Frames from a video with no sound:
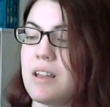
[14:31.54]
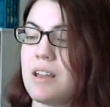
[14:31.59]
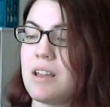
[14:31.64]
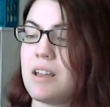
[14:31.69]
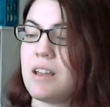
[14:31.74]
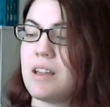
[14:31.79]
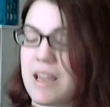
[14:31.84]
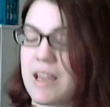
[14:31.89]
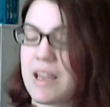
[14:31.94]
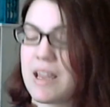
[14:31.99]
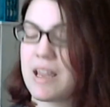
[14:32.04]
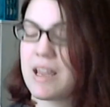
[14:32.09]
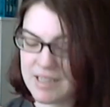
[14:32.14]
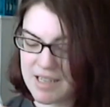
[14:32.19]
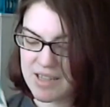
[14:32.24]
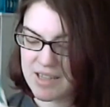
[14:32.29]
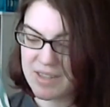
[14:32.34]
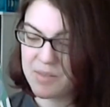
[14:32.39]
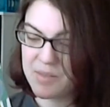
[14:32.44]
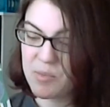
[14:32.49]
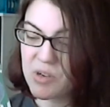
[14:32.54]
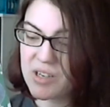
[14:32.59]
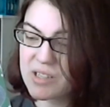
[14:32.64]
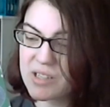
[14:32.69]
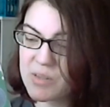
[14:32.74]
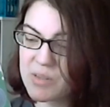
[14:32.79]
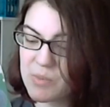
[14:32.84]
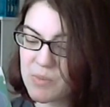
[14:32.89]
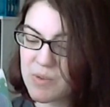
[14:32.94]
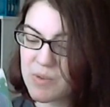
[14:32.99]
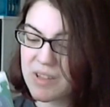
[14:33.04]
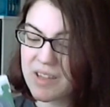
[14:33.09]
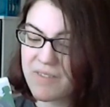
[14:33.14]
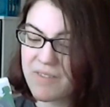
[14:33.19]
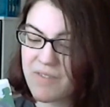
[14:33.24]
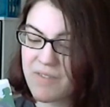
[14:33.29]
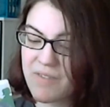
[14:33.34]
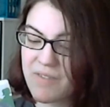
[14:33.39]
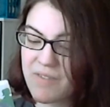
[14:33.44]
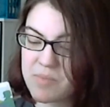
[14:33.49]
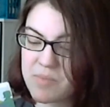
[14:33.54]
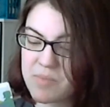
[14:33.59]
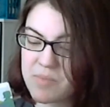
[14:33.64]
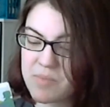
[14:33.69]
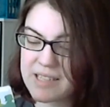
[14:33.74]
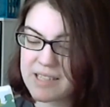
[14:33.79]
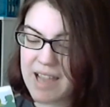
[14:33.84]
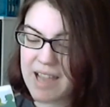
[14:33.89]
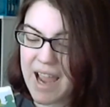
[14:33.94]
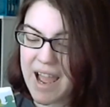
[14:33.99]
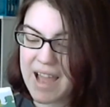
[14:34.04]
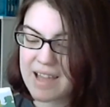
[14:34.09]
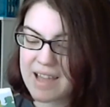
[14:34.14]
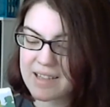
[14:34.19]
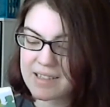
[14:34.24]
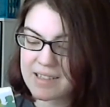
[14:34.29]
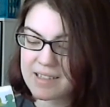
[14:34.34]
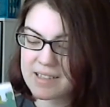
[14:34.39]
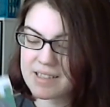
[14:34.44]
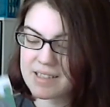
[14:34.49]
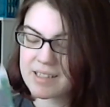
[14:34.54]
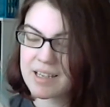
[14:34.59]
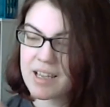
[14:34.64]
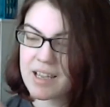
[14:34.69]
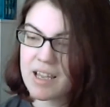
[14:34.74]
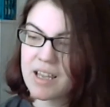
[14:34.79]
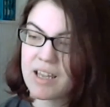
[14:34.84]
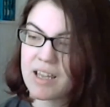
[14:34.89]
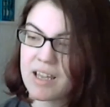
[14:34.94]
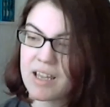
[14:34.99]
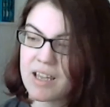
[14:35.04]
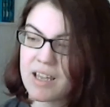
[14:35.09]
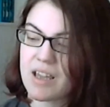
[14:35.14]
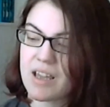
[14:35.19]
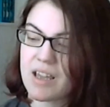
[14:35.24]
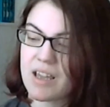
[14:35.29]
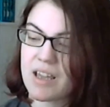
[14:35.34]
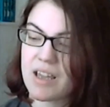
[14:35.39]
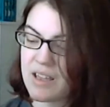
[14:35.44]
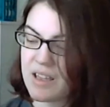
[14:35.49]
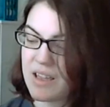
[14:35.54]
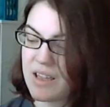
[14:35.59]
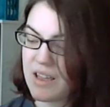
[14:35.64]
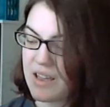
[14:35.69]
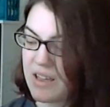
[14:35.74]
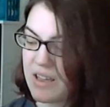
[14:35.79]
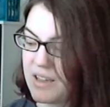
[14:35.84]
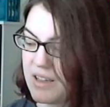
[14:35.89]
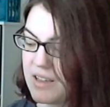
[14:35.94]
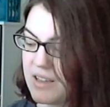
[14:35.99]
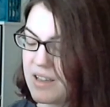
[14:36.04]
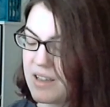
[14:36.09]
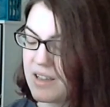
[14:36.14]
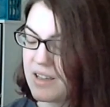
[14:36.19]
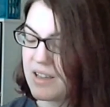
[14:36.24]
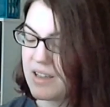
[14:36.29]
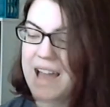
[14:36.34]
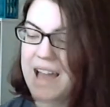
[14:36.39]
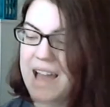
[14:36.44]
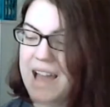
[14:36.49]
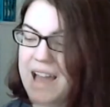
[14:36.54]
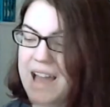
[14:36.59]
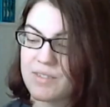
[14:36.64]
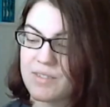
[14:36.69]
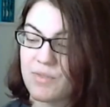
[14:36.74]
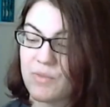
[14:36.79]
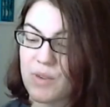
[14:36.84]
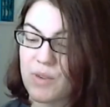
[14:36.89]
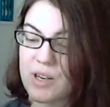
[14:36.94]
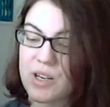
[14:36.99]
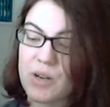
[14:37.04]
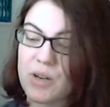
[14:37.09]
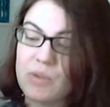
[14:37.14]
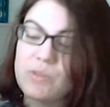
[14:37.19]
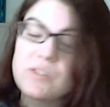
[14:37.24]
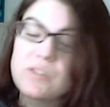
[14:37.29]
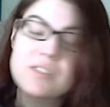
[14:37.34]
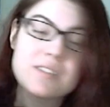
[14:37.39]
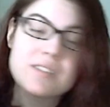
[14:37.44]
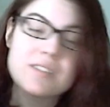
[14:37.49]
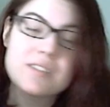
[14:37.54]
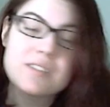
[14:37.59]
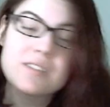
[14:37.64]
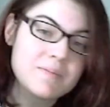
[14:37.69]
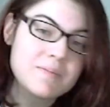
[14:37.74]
And the book is really fun because it has it has footnotes